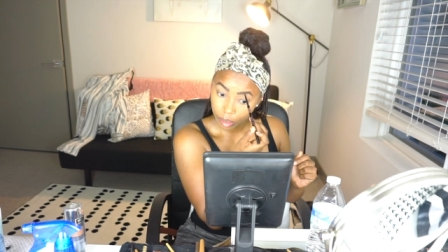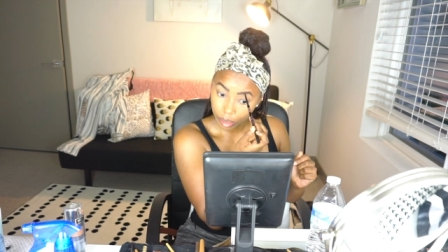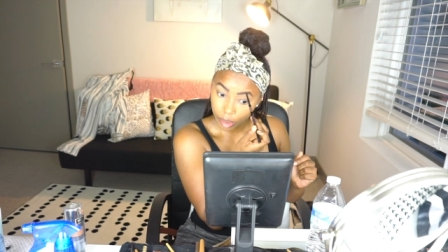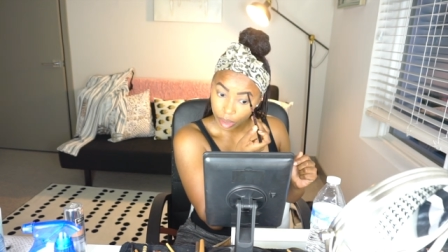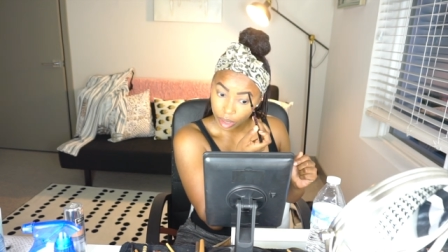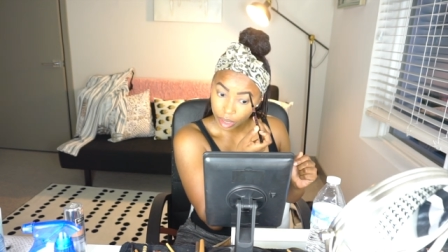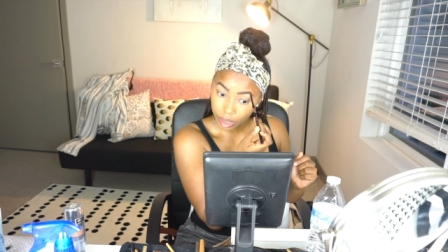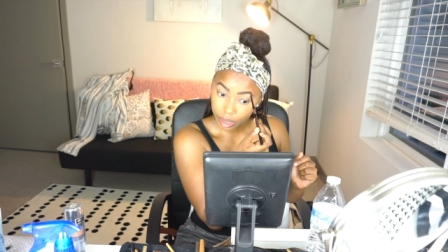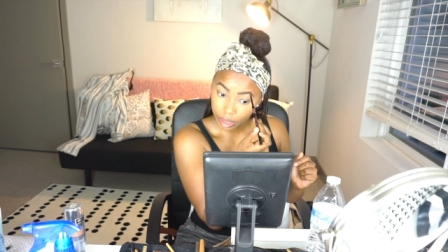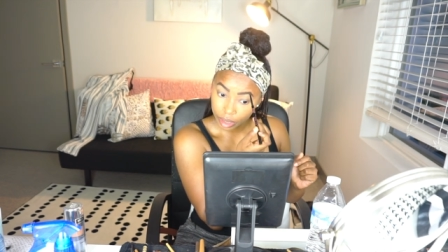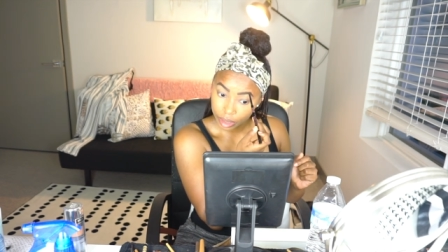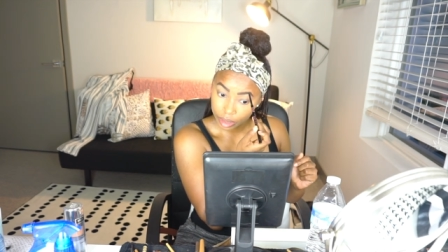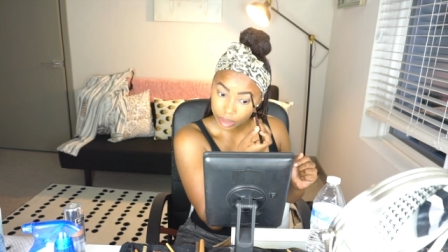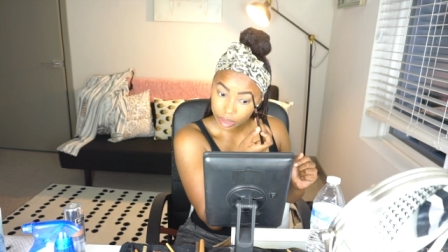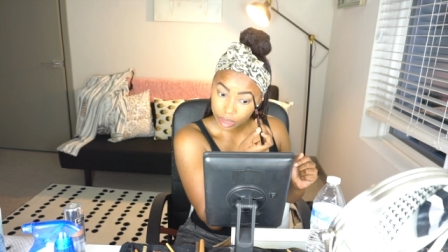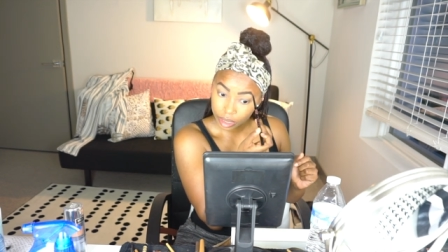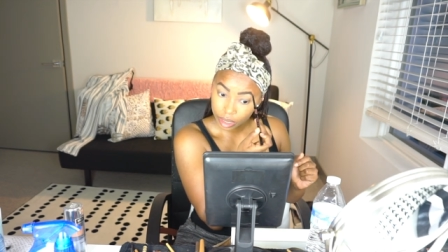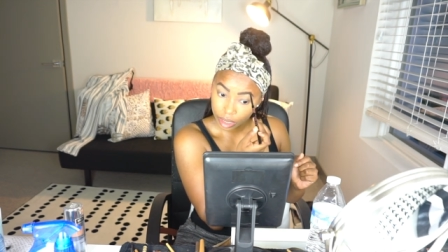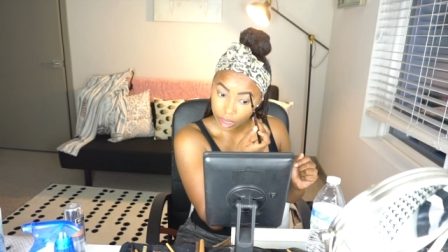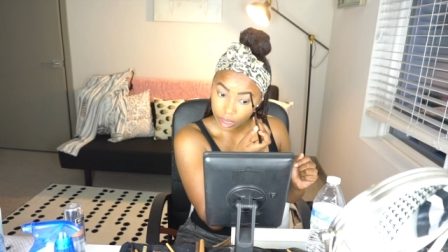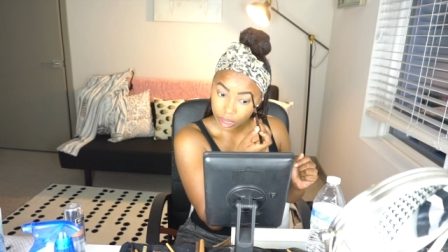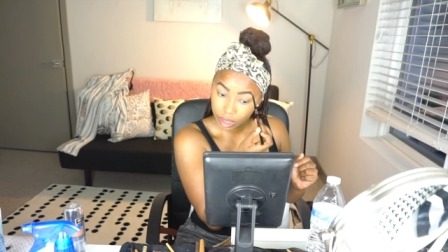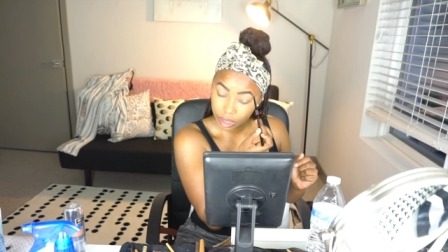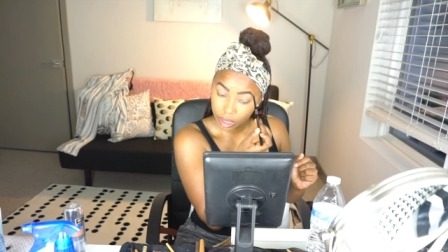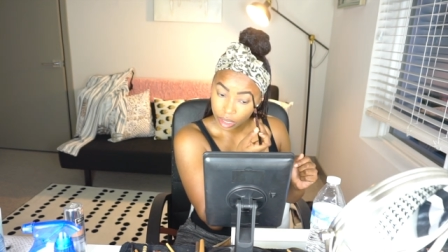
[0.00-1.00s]
But
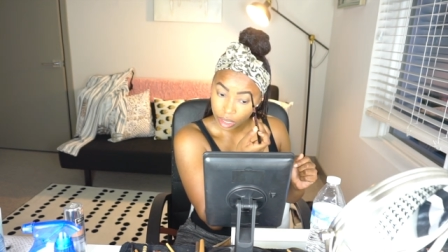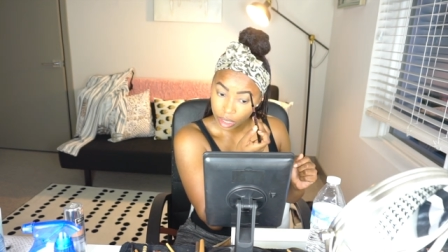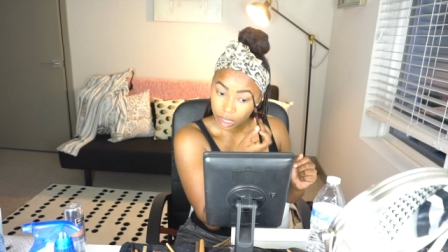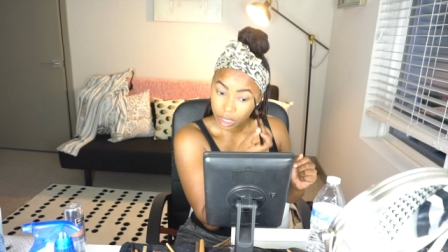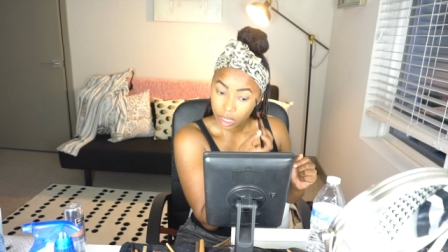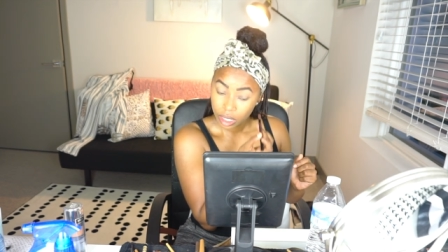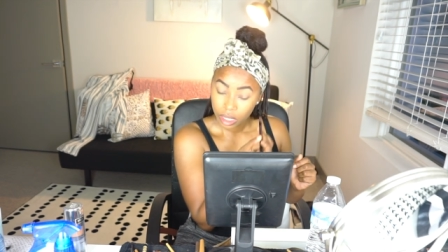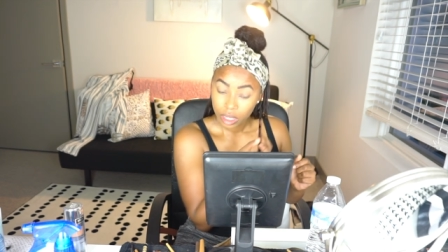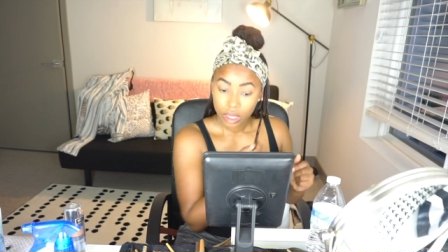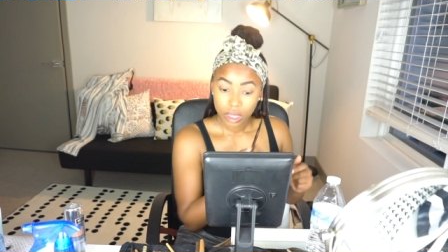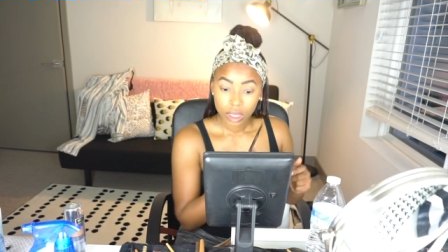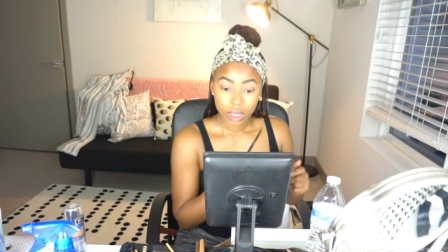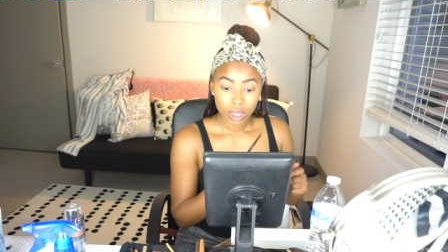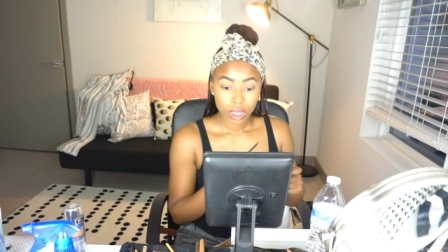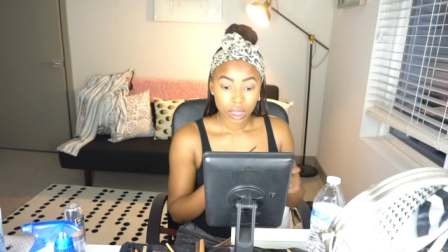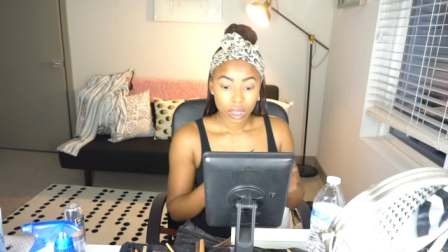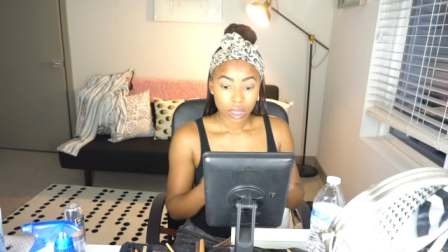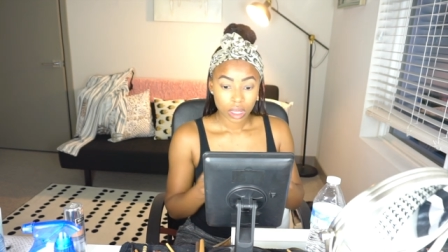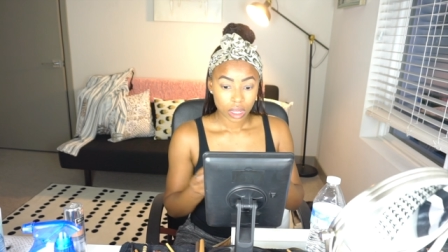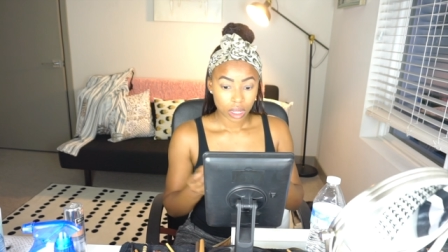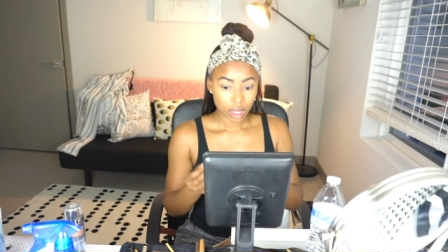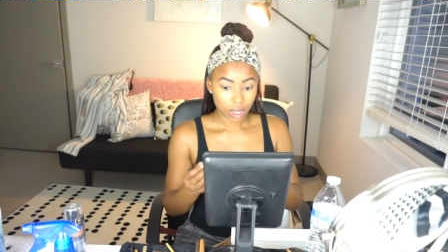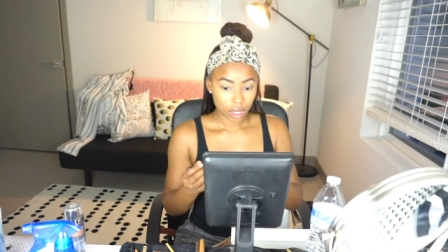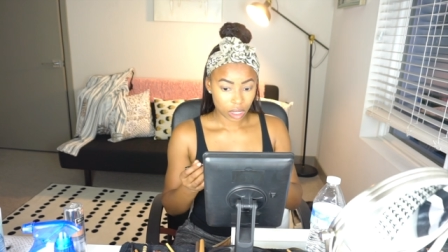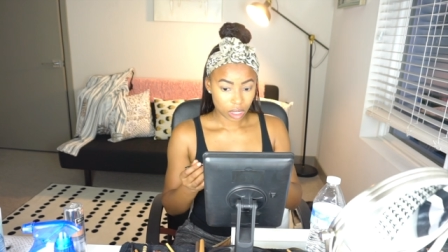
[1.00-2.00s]

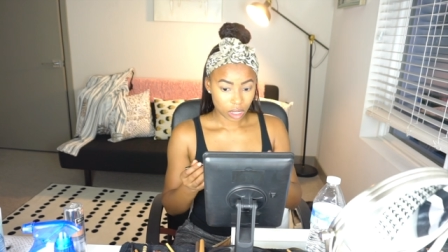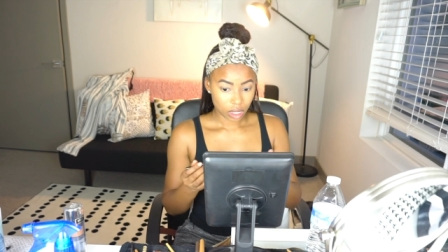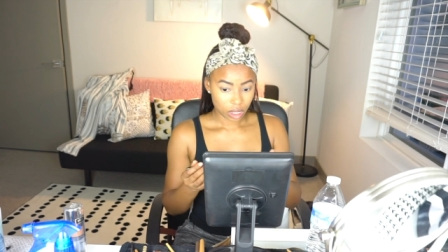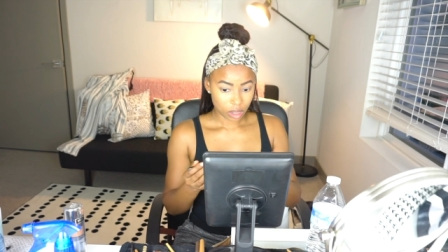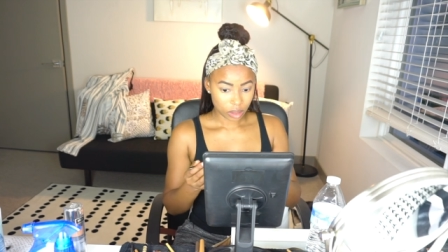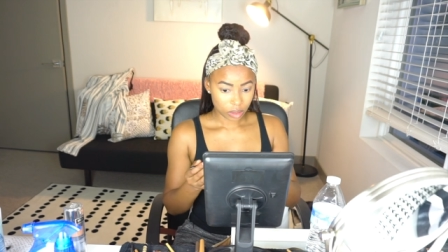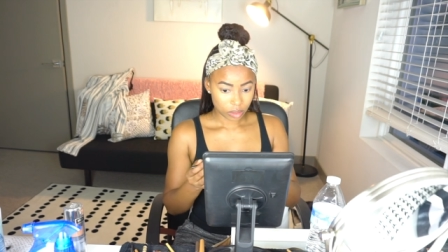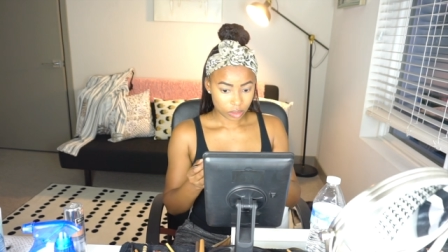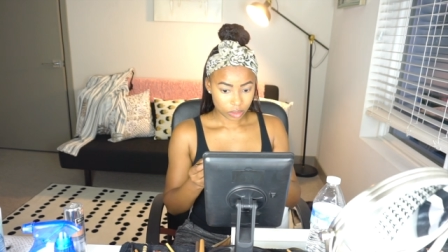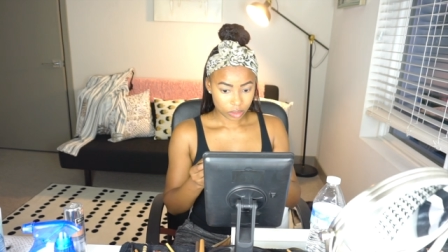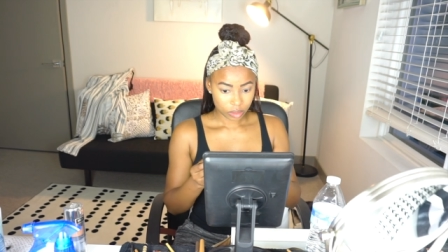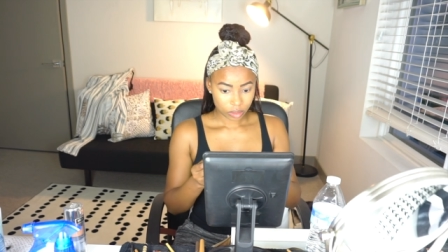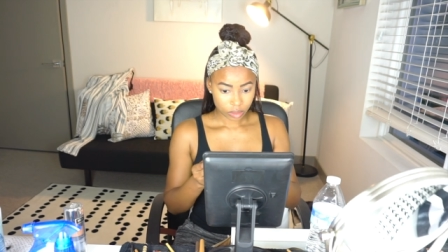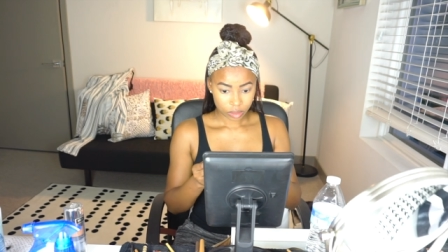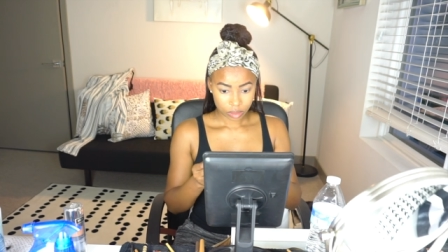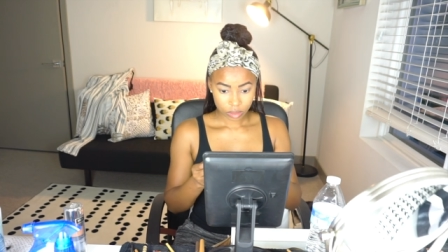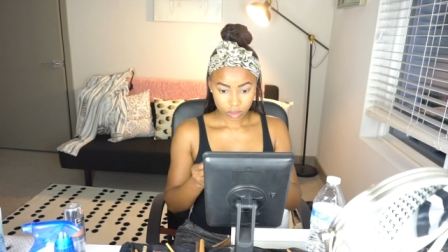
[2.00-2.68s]
um,